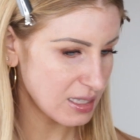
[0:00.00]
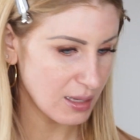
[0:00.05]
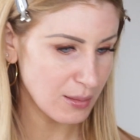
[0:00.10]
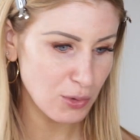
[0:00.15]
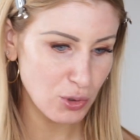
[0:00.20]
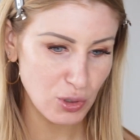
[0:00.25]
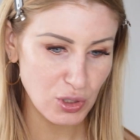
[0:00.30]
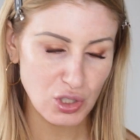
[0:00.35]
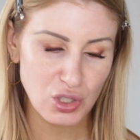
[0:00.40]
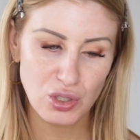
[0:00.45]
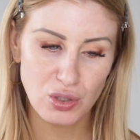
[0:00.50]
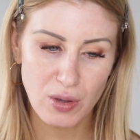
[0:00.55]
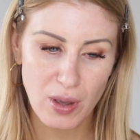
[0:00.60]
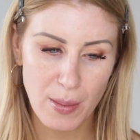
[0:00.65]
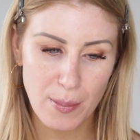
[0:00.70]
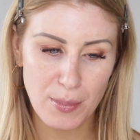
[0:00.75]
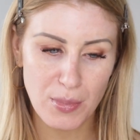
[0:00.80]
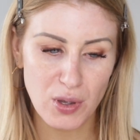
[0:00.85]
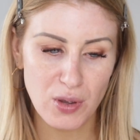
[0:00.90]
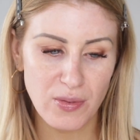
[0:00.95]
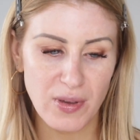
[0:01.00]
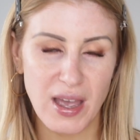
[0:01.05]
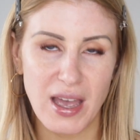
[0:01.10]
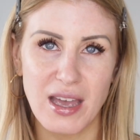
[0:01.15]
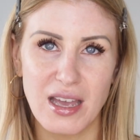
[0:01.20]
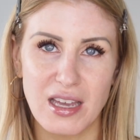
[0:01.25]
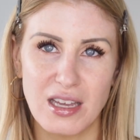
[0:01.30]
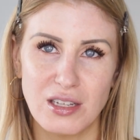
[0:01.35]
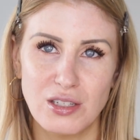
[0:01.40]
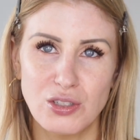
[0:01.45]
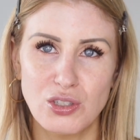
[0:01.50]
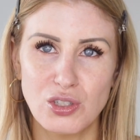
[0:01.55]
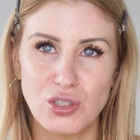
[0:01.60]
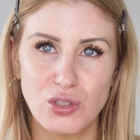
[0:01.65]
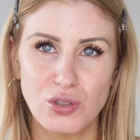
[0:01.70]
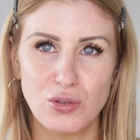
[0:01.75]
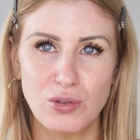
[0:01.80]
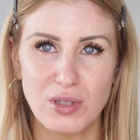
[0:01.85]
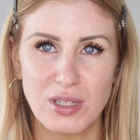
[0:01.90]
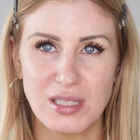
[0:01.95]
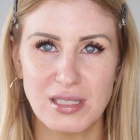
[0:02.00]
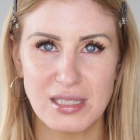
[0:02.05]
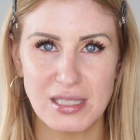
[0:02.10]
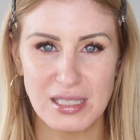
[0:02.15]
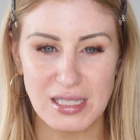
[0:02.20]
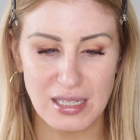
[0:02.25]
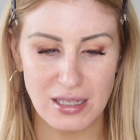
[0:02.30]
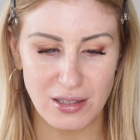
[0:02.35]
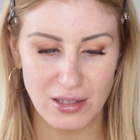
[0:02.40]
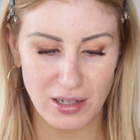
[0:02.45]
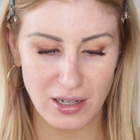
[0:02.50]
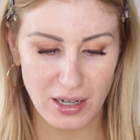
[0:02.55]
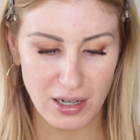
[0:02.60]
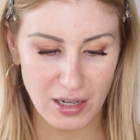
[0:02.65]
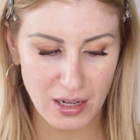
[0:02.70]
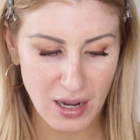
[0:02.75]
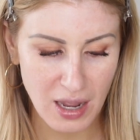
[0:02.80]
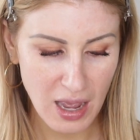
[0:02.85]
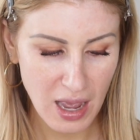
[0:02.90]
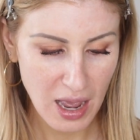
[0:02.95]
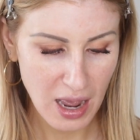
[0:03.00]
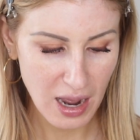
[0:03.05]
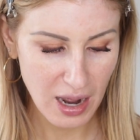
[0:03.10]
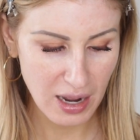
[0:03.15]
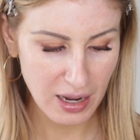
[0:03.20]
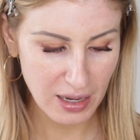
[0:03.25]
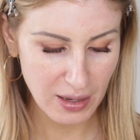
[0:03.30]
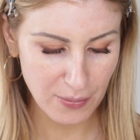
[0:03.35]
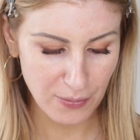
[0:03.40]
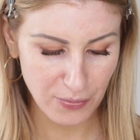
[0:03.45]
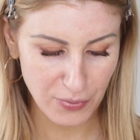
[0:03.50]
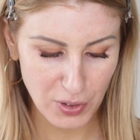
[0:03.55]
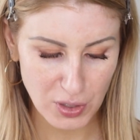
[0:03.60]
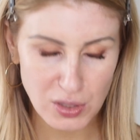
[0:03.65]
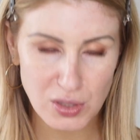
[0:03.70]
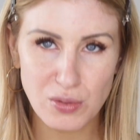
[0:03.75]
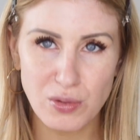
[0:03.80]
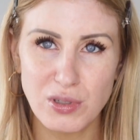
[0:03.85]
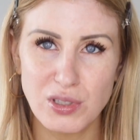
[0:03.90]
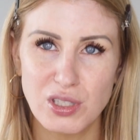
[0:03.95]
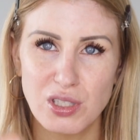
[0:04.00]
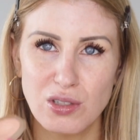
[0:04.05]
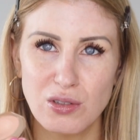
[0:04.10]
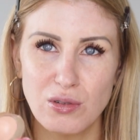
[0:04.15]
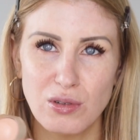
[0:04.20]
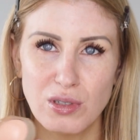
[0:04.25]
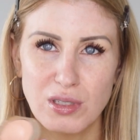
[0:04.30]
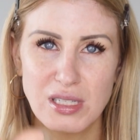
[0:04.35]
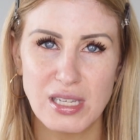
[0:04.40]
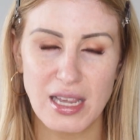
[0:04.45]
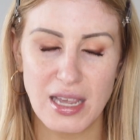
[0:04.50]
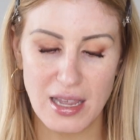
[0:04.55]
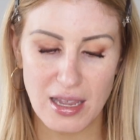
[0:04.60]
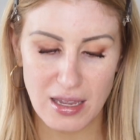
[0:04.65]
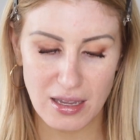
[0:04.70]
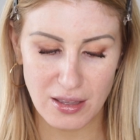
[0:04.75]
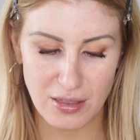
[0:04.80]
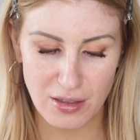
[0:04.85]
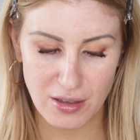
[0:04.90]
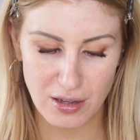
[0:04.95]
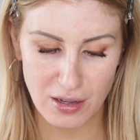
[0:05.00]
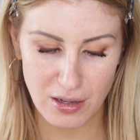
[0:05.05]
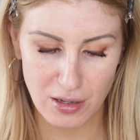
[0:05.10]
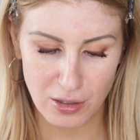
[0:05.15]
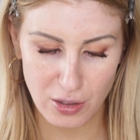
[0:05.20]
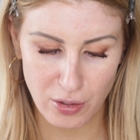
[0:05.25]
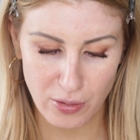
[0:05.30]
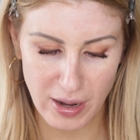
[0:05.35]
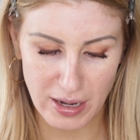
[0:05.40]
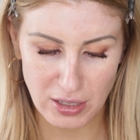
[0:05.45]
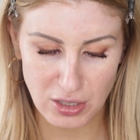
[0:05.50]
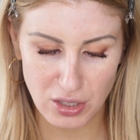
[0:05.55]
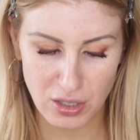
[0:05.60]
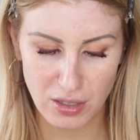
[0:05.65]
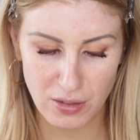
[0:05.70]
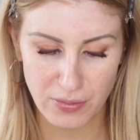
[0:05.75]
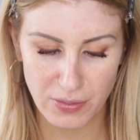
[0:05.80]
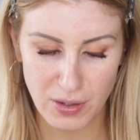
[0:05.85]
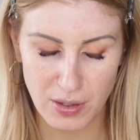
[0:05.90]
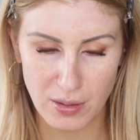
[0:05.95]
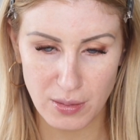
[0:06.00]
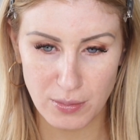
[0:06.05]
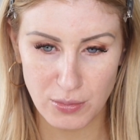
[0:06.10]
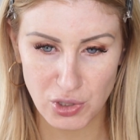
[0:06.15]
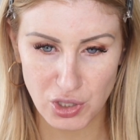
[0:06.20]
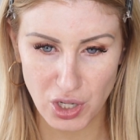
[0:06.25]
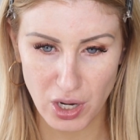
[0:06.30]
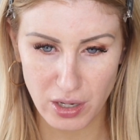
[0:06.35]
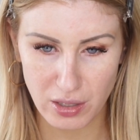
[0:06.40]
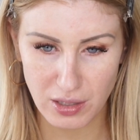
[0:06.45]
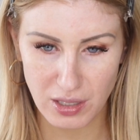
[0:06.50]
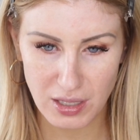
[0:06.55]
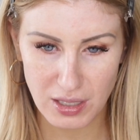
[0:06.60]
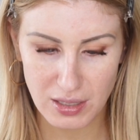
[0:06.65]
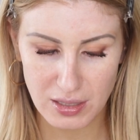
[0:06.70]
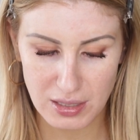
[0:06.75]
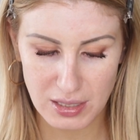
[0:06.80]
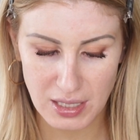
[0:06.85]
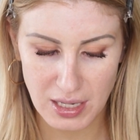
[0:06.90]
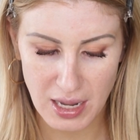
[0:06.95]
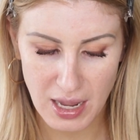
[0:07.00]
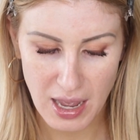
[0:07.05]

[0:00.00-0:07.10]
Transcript: I'm going to move ahead to concealer. I am first going to take the corrector from Charlotte.